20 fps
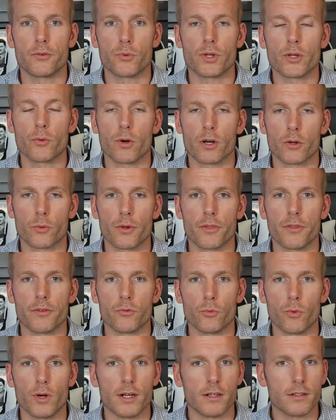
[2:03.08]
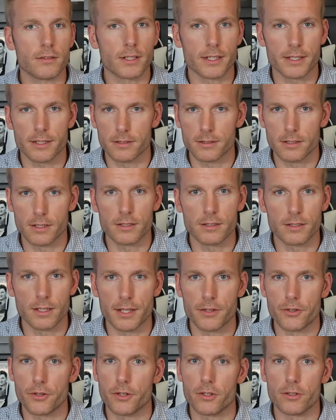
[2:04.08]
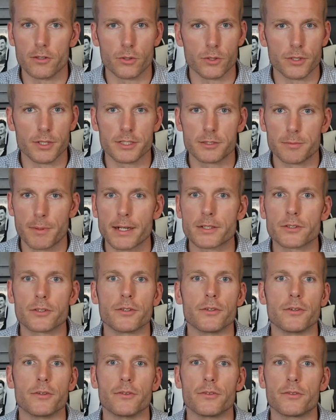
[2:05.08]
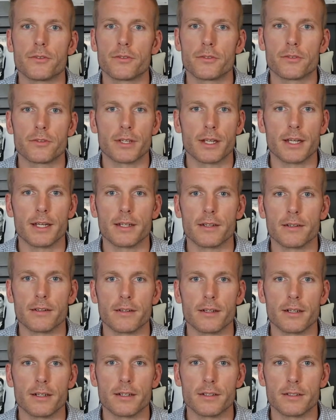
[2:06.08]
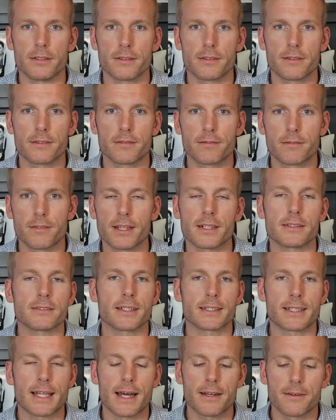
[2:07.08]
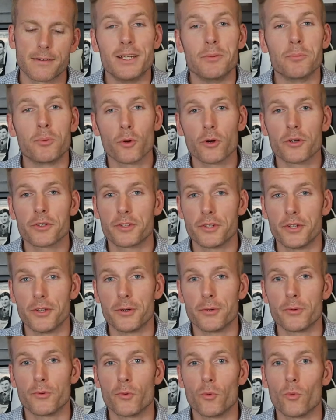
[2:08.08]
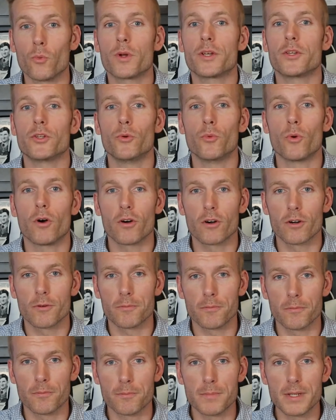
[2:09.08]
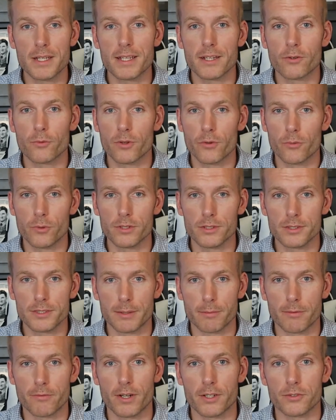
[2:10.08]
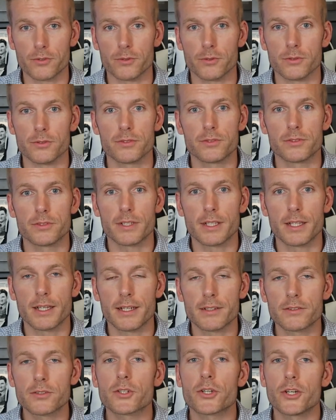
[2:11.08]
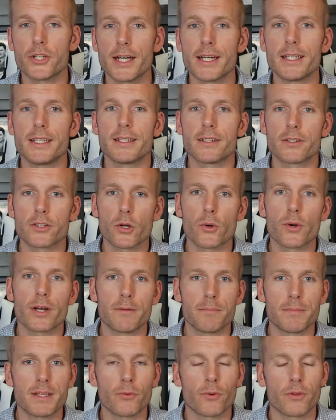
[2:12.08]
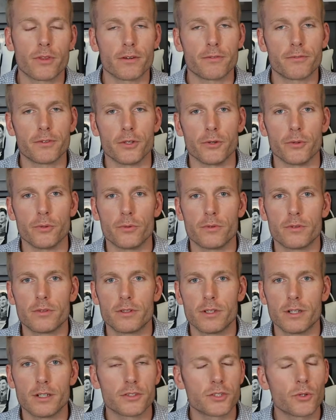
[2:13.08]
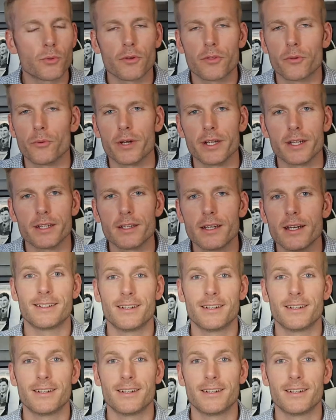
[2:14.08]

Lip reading: that we work with as well, like a lender or inspectors and things like that. Important to note, when you are meeting with real estate professionals, it's a good idea to go ahead and meet with a few, 2 or 3,